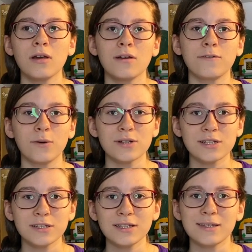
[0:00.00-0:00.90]

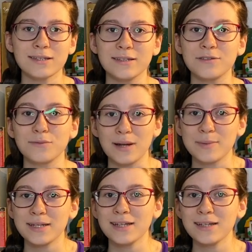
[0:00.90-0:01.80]
Fortunately, this gets
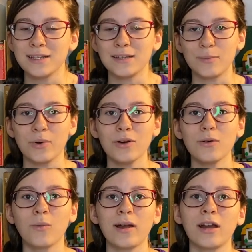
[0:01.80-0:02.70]
remedied in the book,
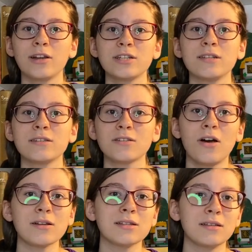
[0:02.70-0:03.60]
where she is
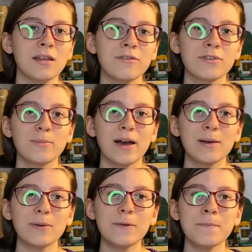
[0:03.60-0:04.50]
taught to love the
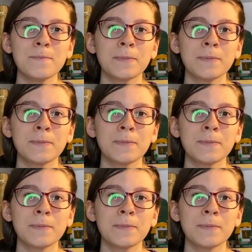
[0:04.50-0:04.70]
Bible